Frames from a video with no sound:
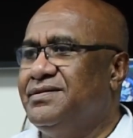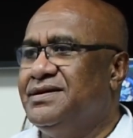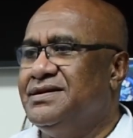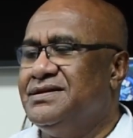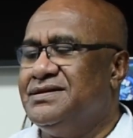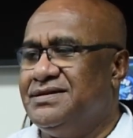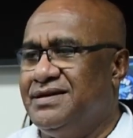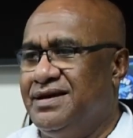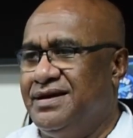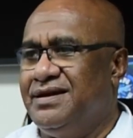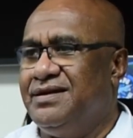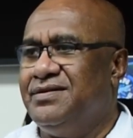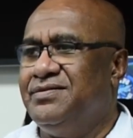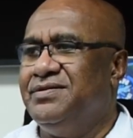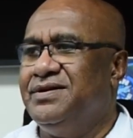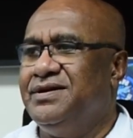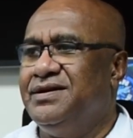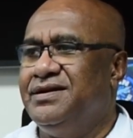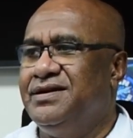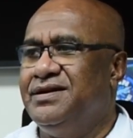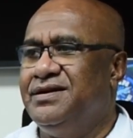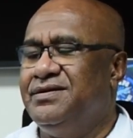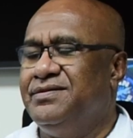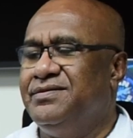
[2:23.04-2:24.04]
We said
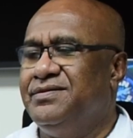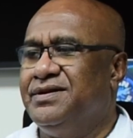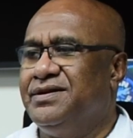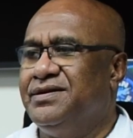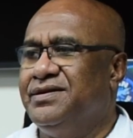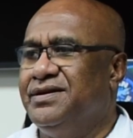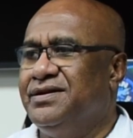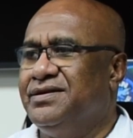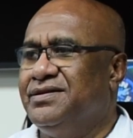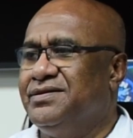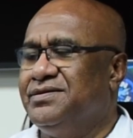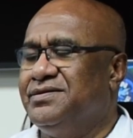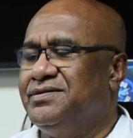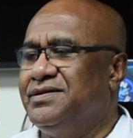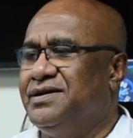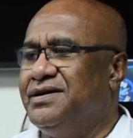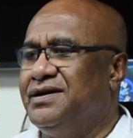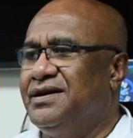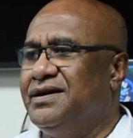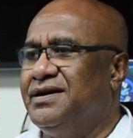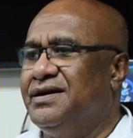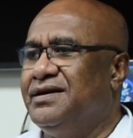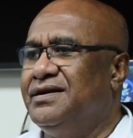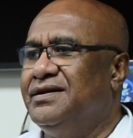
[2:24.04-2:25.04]
we were going
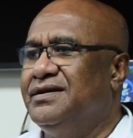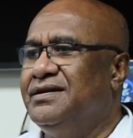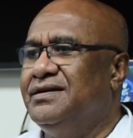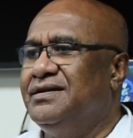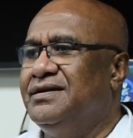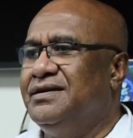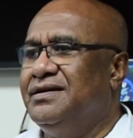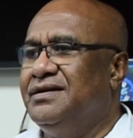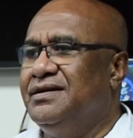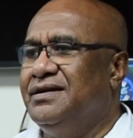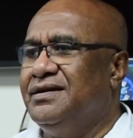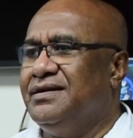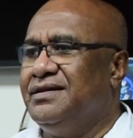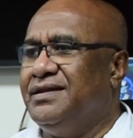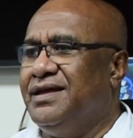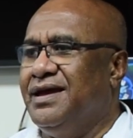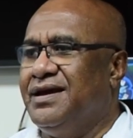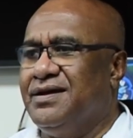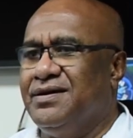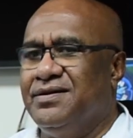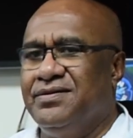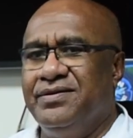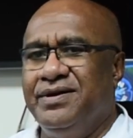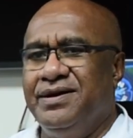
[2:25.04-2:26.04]
to
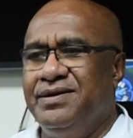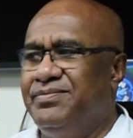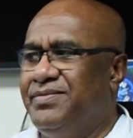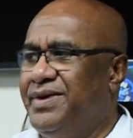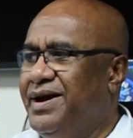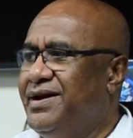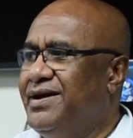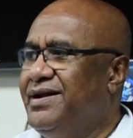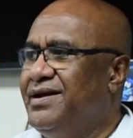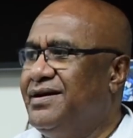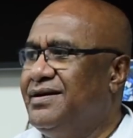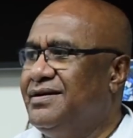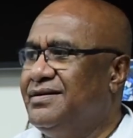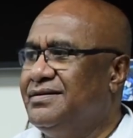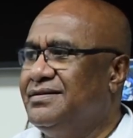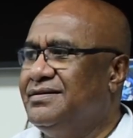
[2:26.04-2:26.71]
take away MIDA.